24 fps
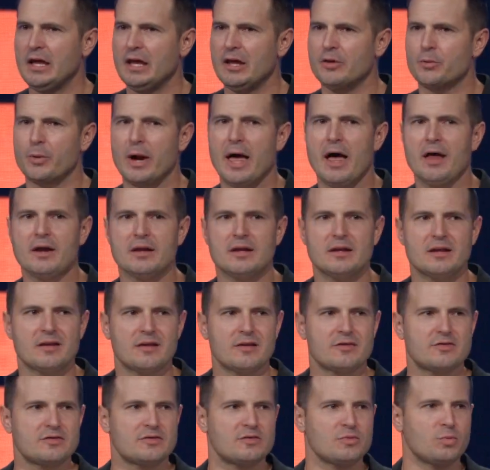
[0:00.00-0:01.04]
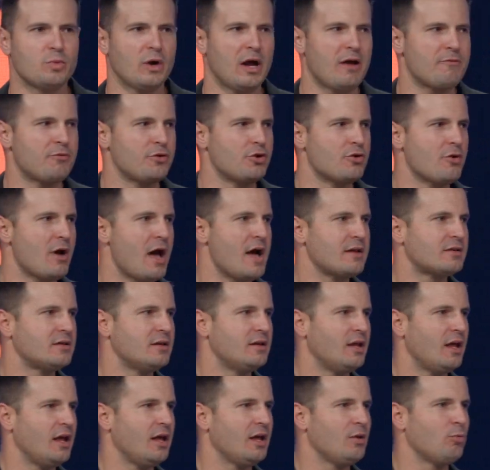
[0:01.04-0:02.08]
And the reality is, wherever you're at
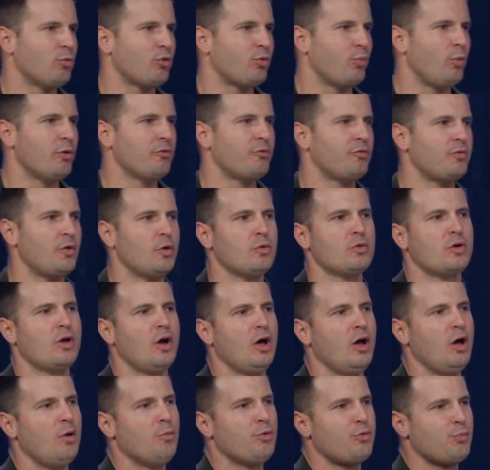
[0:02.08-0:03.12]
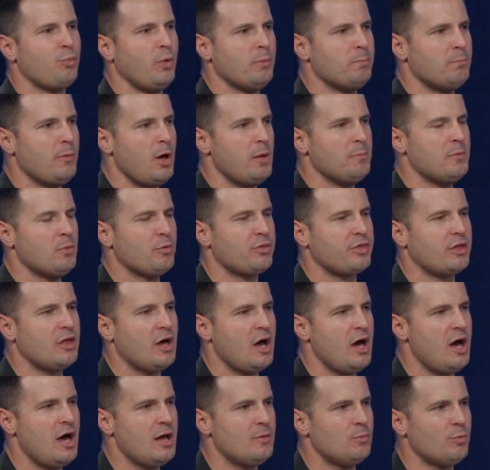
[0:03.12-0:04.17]
today, with one phone call, with one moment with
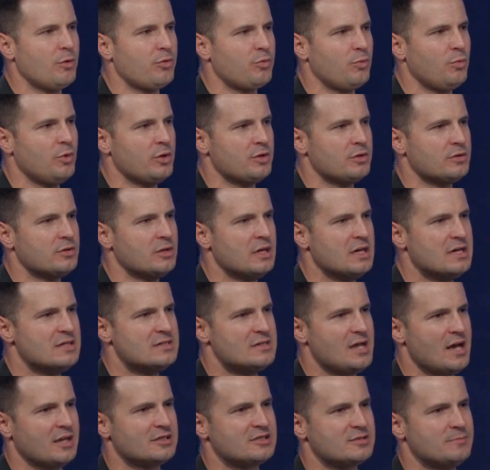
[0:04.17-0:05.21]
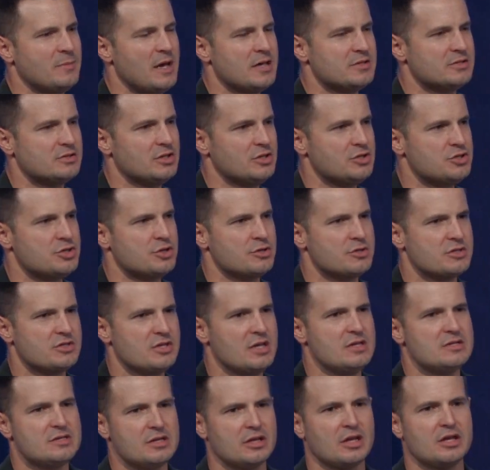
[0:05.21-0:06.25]
God, with one text message, your
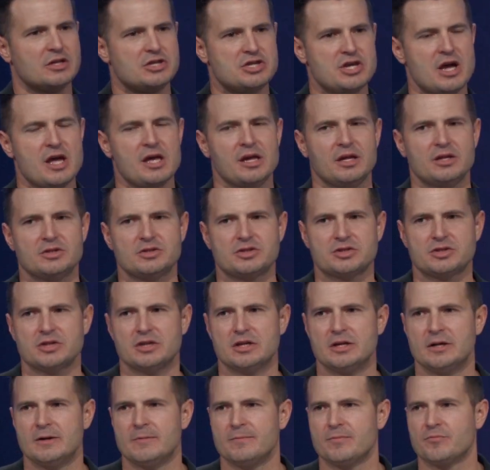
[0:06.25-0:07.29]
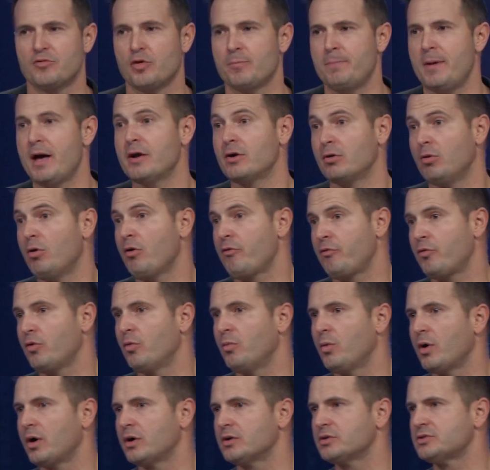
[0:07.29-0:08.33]
season could change for better or
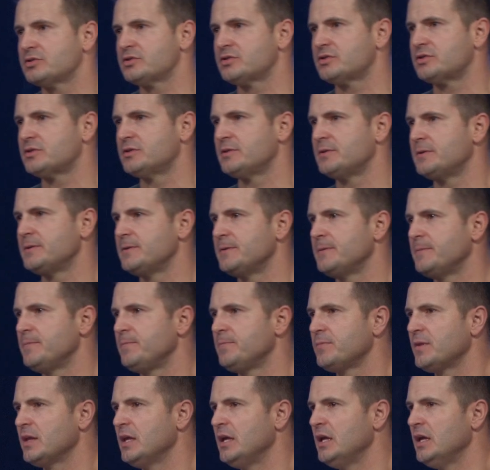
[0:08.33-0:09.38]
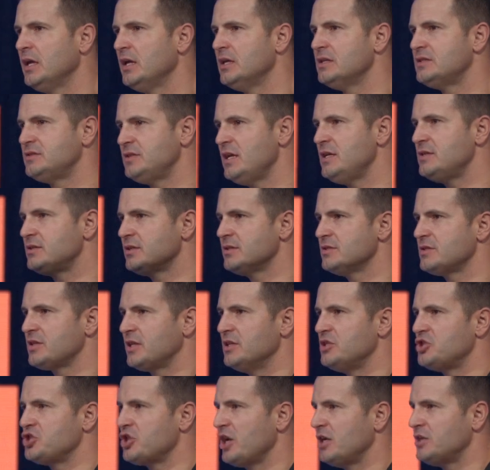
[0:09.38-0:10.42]
for worse. Seasons
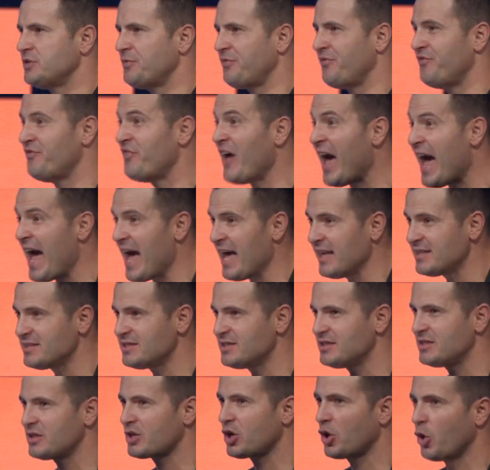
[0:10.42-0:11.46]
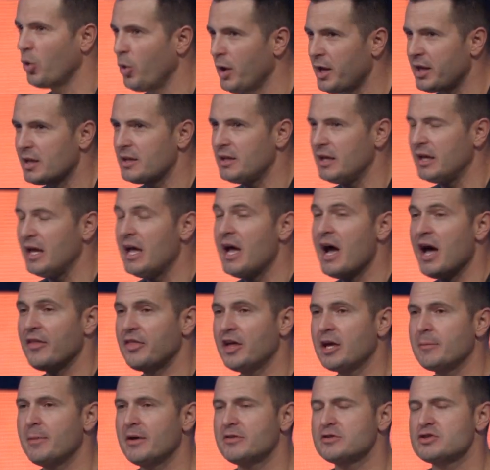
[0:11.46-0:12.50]
can change fast, quickly. I
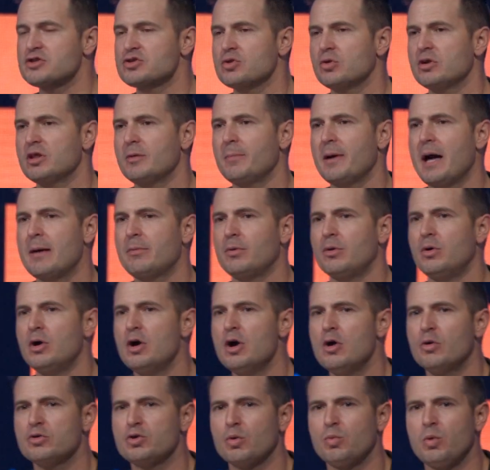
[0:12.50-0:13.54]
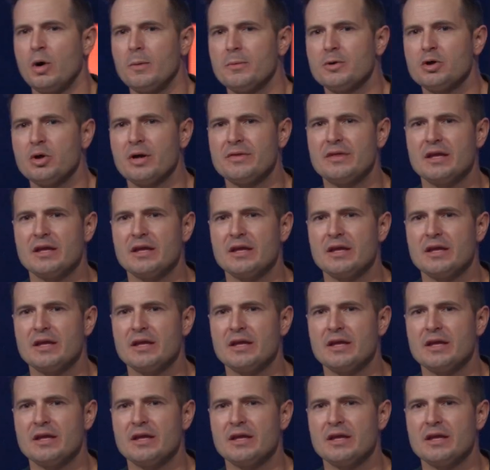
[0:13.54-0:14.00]
think about the story in the Bible with the woman who